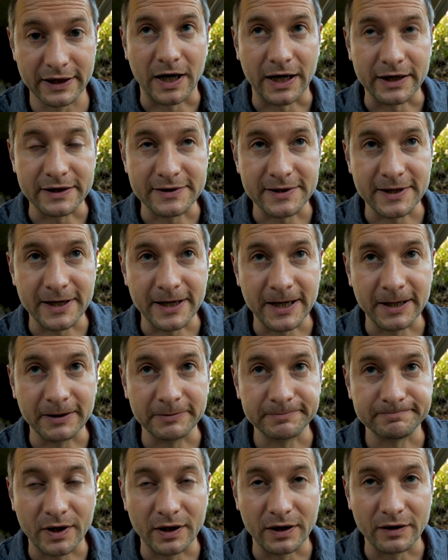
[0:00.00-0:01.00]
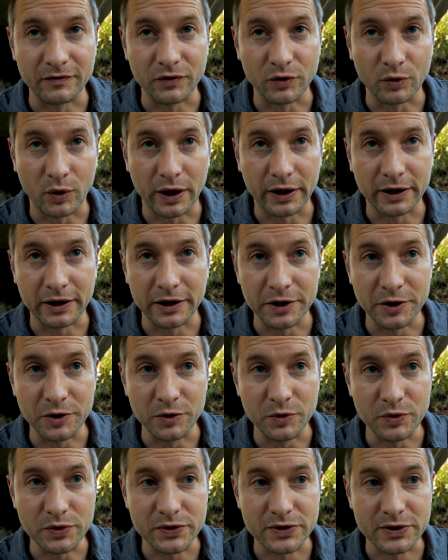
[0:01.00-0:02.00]
I'd say if you are going to
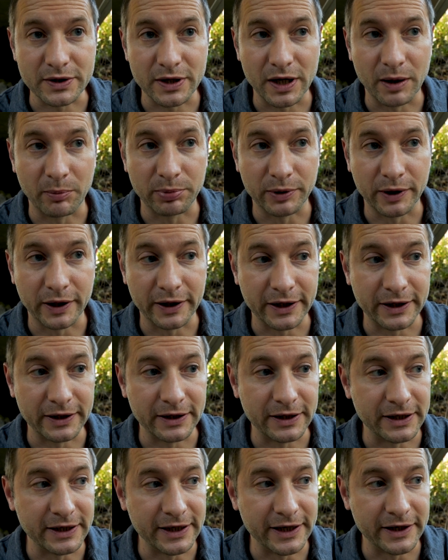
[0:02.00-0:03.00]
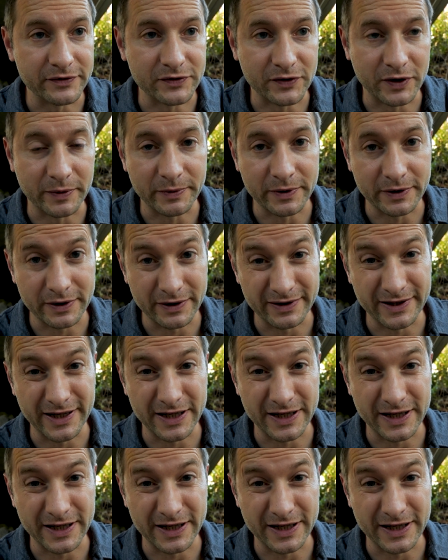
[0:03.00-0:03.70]
use a plugin in NativeScript,